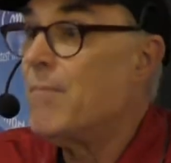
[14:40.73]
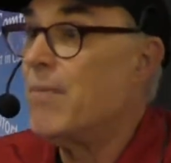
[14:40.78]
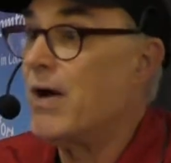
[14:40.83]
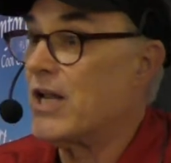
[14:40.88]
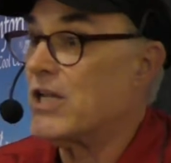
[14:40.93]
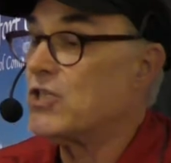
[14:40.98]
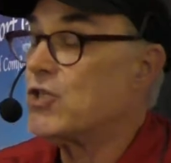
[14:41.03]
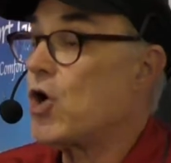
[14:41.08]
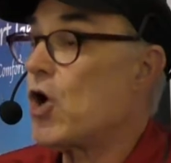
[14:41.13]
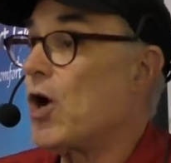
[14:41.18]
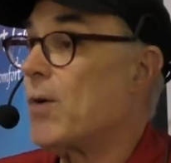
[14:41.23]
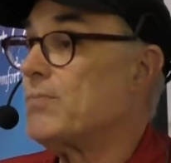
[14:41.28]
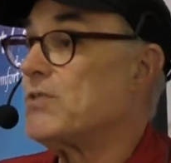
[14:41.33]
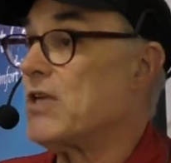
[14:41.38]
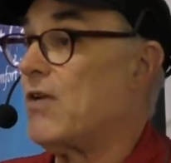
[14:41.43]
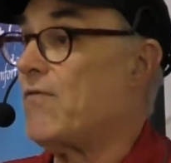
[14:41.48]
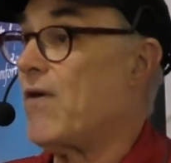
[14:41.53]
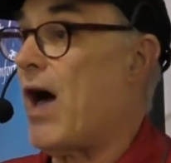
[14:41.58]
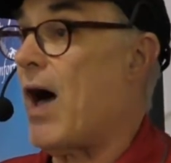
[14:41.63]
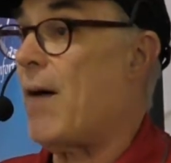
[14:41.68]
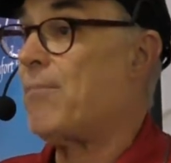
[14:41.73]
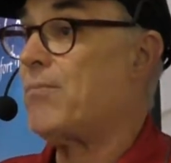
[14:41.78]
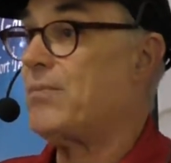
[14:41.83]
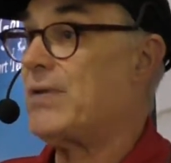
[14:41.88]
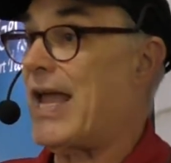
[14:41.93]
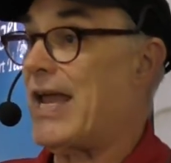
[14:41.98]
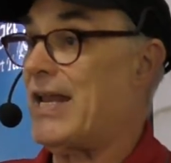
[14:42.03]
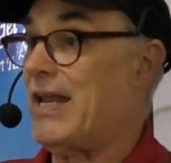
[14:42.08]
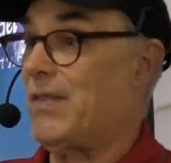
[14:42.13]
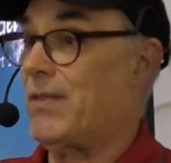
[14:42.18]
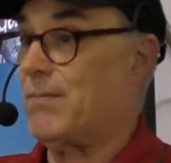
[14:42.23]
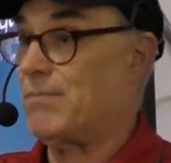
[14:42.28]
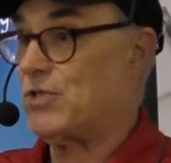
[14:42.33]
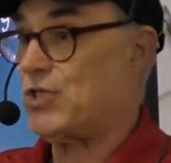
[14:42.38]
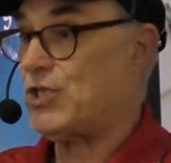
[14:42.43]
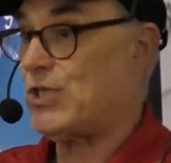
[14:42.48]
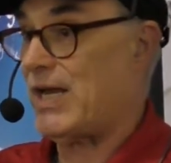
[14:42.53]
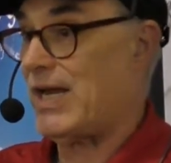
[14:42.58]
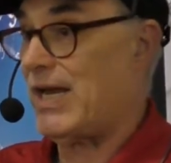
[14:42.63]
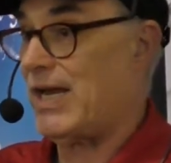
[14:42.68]
But in terms of updating the
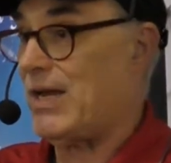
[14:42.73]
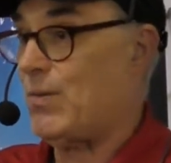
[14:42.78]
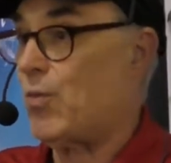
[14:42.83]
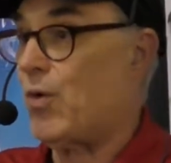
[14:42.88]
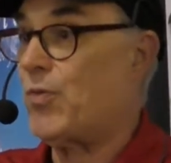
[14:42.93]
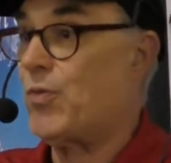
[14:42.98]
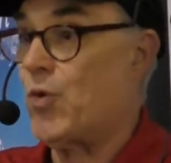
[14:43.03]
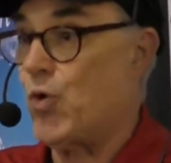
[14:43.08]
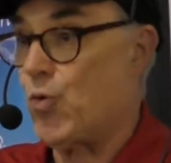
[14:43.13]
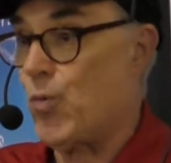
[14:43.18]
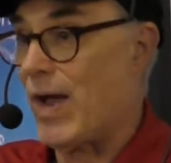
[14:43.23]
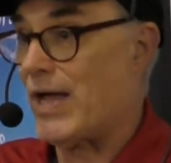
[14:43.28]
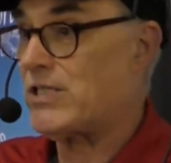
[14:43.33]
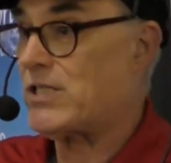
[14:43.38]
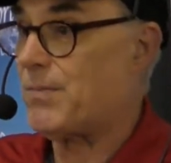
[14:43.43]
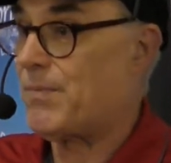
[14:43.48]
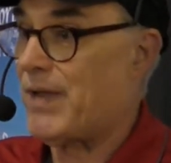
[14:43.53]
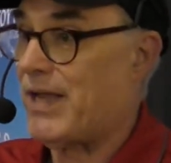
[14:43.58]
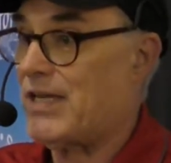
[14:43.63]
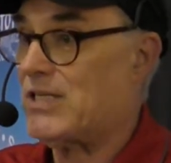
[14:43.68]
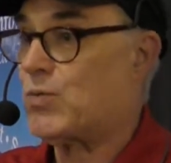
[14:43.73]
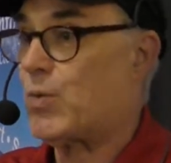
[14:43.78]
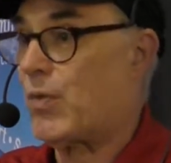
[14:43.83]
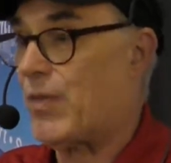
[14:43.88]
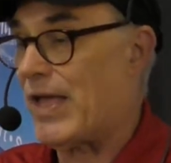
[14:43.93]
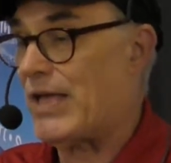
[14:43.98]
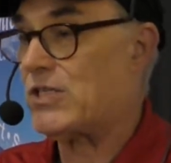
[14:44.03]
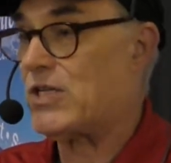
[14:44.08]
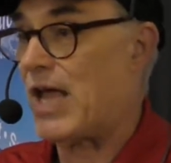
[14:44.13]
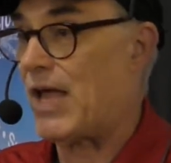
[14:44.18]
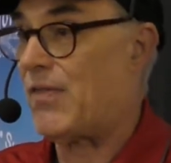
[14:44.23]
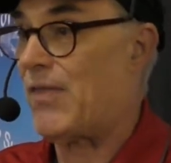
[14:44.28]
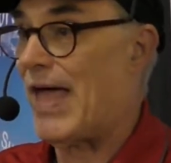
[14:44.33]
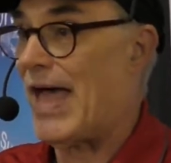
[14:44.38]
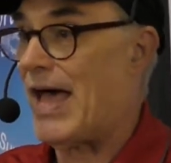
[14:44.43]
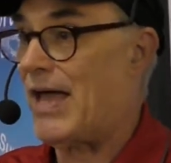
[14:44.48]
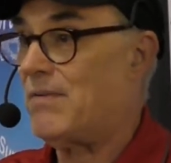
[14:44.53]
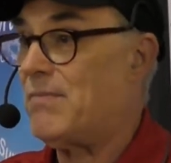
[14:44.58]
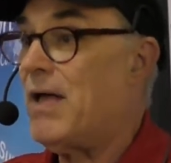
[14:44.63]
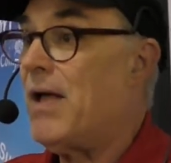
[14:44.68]
machine with new recipes, with things like
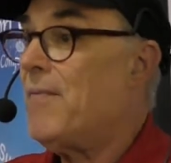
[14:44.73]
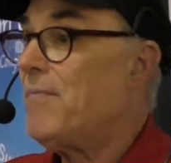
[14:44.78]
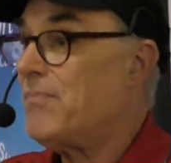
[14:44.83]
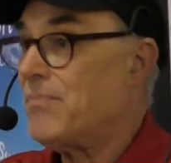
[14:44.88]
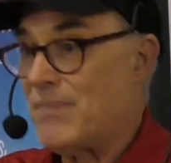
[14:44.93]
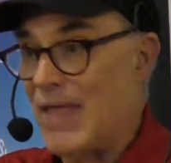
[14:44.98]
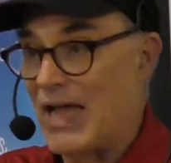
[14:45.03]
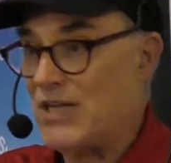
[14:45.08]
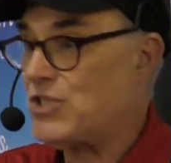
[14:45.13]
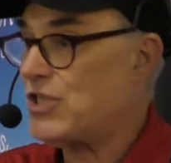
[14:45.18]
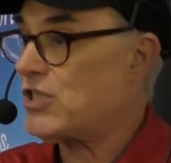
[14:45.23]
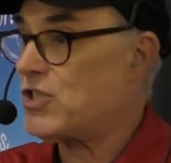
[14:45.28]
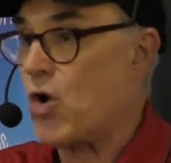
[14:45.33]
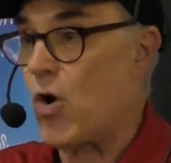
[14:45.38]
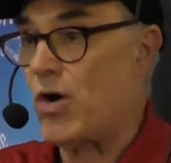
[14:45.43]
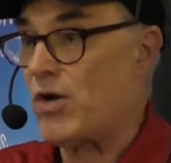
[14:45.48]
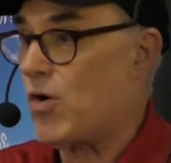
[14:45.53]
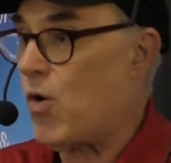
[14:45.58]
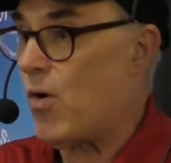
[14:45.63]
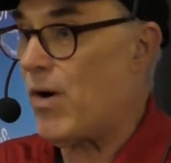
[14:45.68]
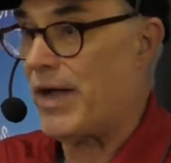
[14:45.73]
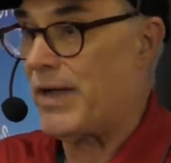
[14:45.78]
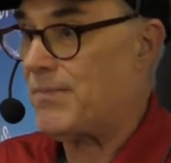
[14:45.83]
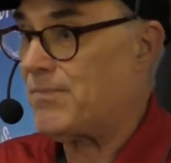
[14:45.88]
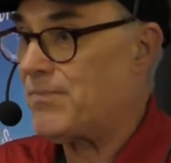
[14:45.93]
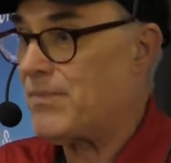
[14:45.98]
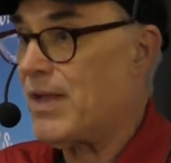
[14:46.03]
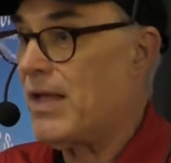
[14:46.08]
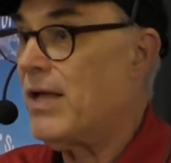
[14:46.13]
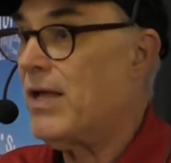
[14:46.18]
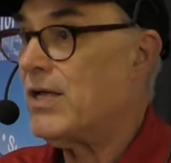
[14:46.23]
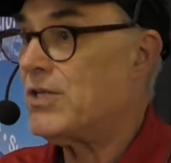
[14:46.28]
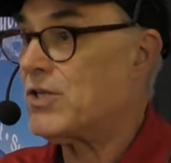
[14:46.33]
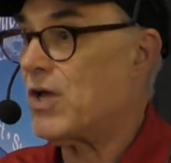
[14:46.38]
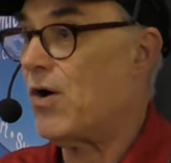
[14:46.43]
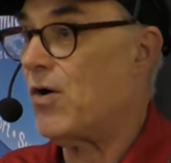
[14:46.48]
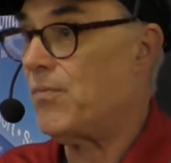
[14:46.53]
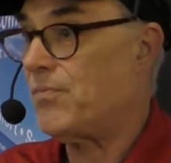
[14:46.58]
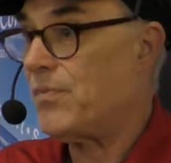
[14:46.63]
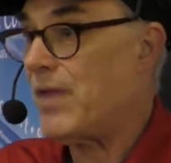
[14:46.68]
that, that's just ongoing.
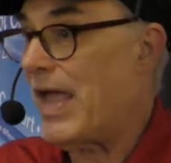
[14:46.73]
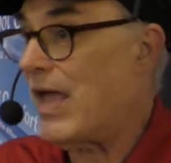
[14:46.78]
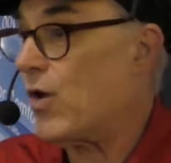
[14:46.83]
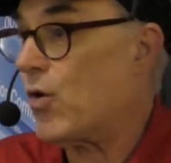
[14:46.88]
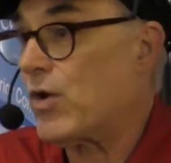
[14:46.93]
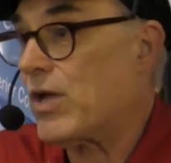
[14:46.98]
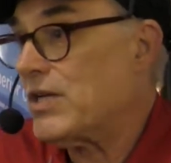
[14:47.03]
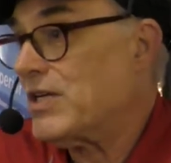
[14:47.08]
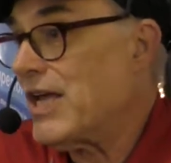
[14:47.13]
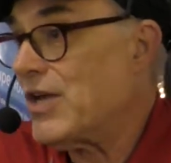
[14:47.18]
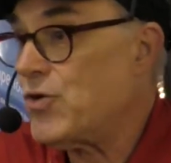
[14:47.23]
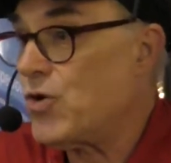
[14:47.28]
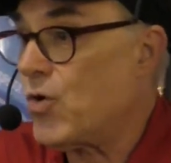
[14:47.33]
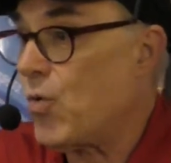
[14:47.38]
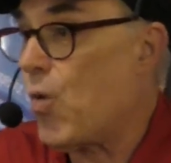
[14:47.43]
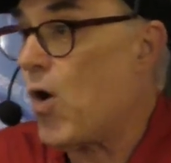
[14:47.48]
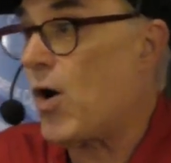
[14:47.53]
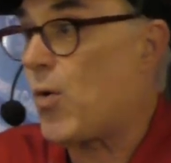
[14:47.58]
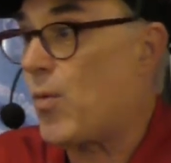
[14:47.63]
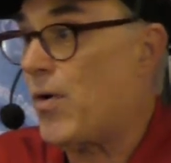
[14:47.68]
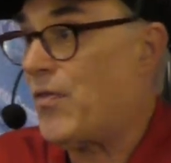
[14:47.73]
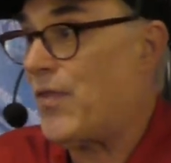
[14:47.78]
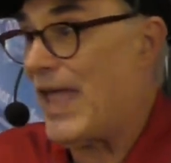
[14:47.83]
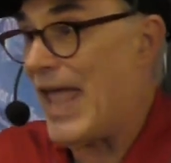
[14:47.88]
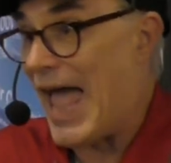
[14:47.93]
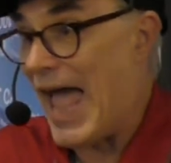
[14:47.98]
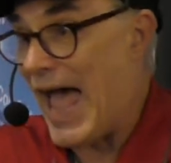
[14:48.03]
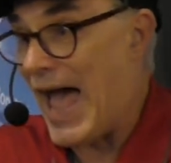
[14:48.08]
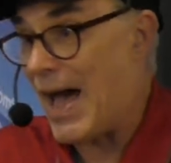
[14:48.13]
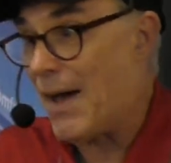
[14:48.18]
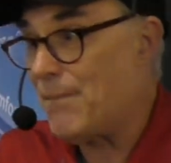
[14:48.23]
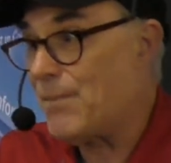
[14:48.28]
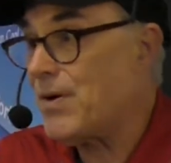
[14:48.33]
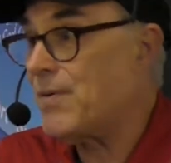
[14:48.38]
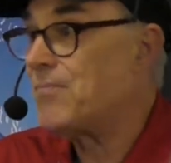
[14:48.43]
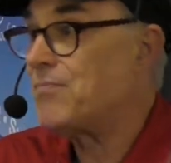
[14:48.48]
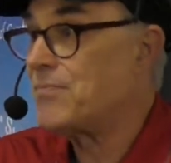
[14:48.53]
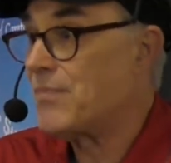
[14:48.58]
So it'll continue to work with the app.